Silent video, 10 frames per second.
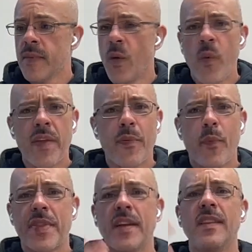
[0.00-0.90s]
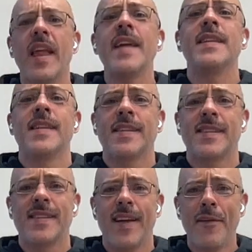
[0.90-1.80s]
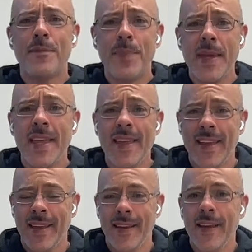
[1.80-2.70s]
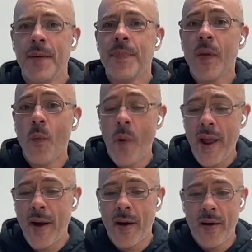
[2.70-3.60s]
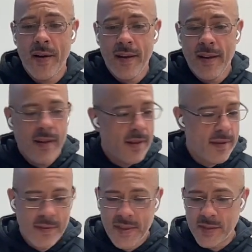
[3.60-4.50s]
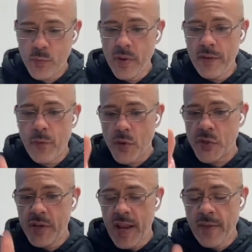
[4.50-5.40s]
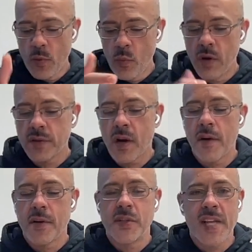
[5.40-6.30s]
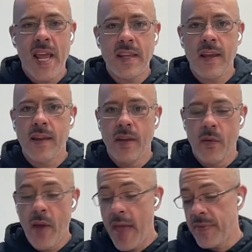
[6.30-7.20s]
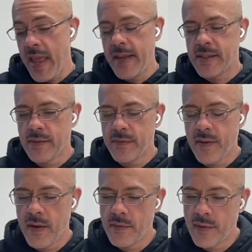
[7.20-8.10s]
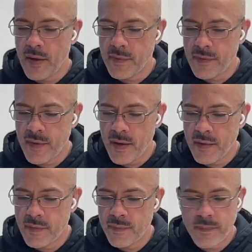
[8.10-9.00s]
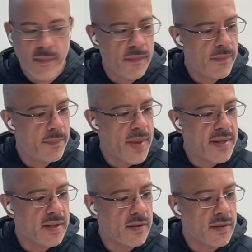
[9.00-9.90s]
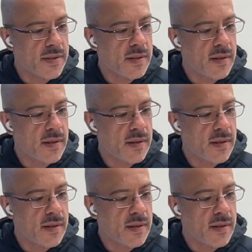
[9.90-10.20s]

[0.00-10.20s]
with a lightness of being, where this Wheel of Fortune and the World card are taking you, and the Ace of Pentacles.